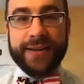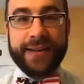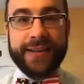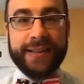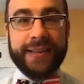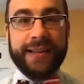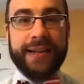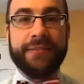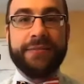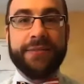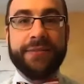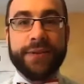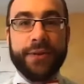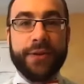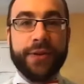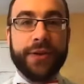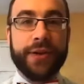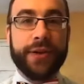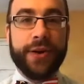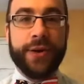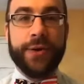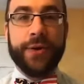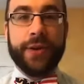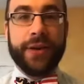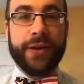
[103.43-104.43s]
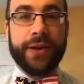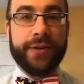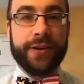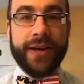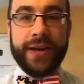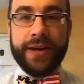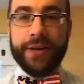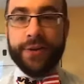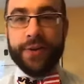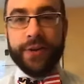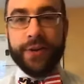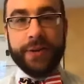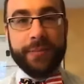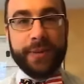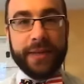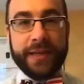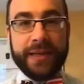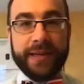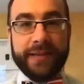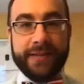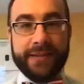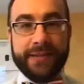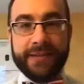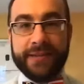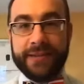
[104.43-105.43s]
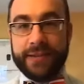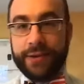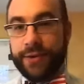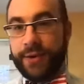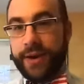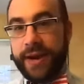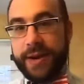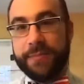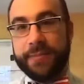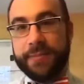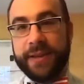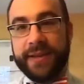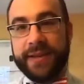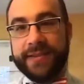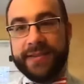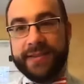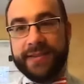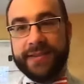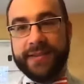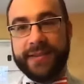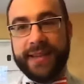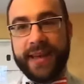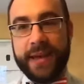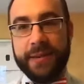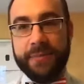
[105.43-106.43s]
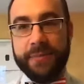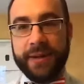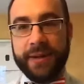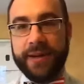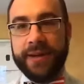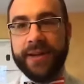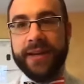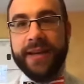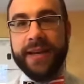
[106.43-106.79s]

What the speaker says: I'd love you to go there, not only because it's a great place to stay, but